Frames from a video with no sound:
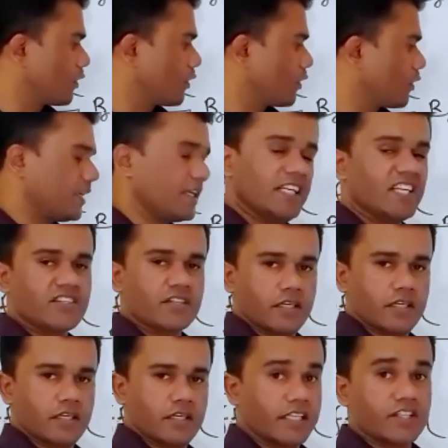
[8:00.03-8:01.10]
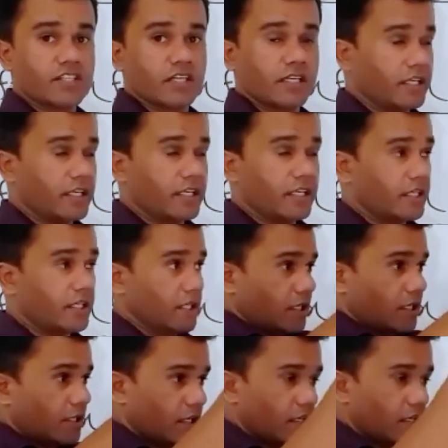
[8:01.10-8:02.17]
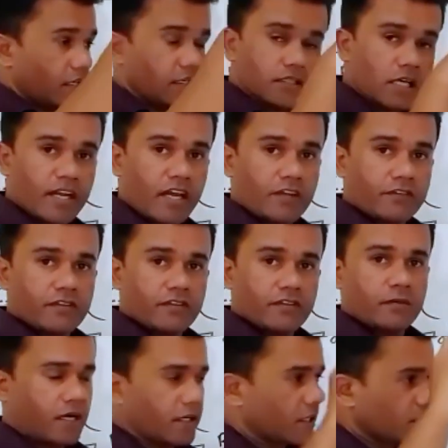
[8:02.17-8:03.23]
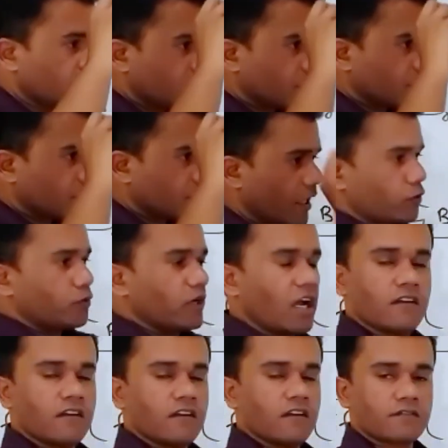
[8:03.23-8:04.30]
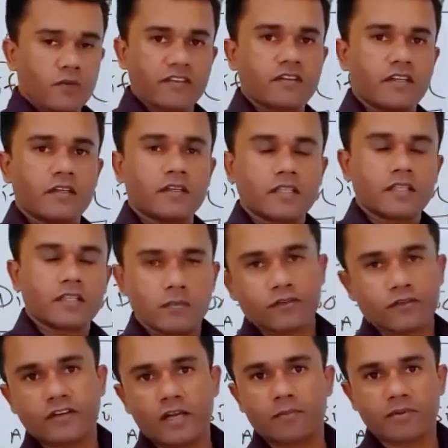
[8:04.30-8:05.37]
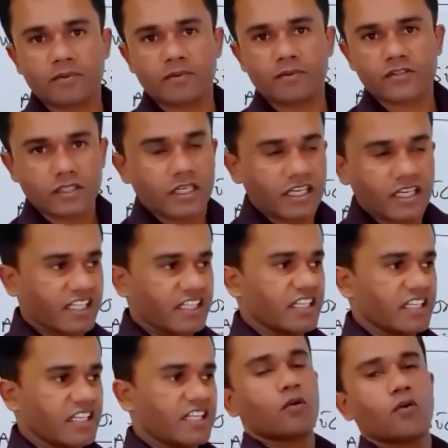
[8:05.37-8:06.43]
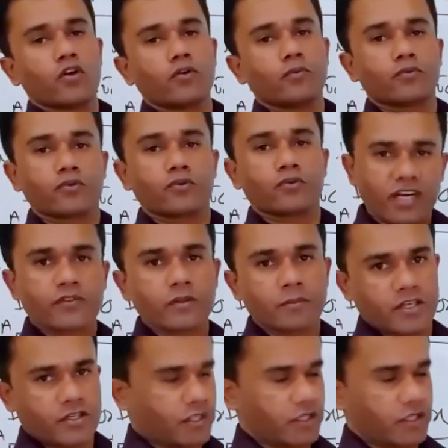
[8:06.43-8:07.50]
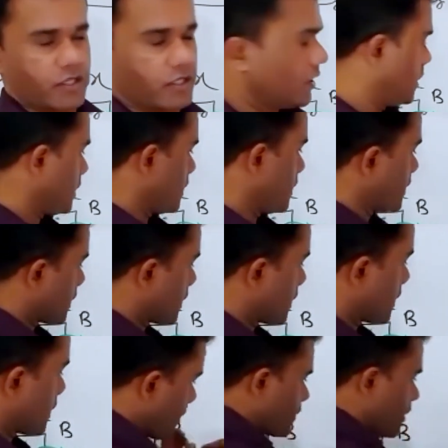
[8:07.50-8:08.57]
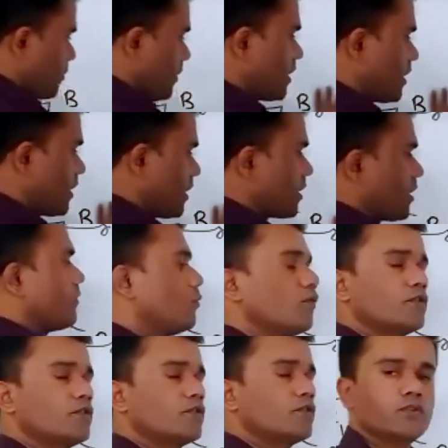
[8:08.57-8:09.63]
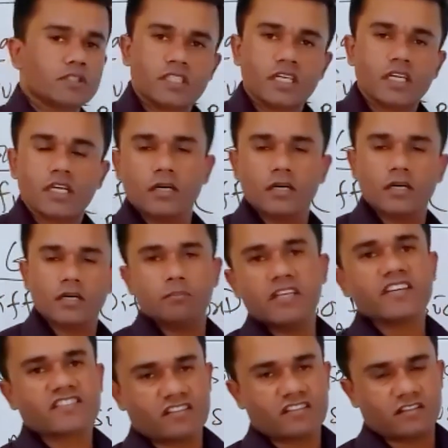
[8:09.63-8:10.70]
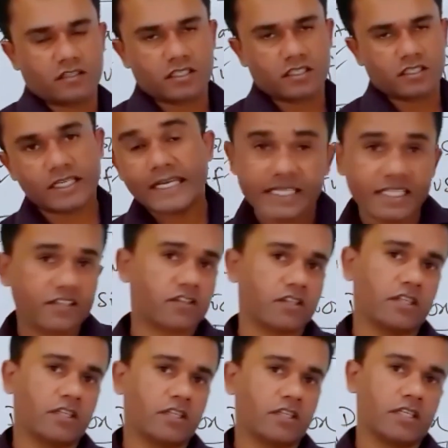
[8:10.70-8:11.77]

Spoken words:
A initially. Initially, then carbon dioxide particle try to have space because of high pressure. It needs more volume to reduce the pressure. Then carbon dioxide particle will move to B vessel initially.